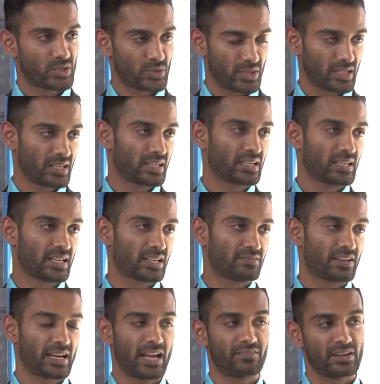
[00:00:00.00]
to a girl in need
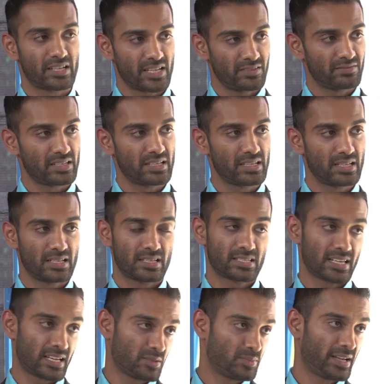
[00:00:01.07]
every time we
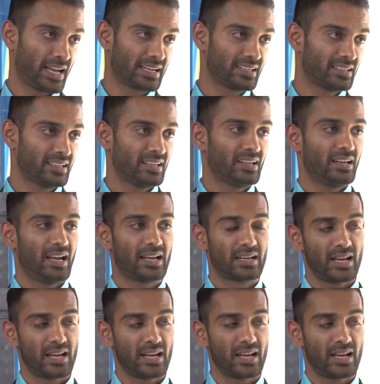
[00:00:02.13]
sell a pad. And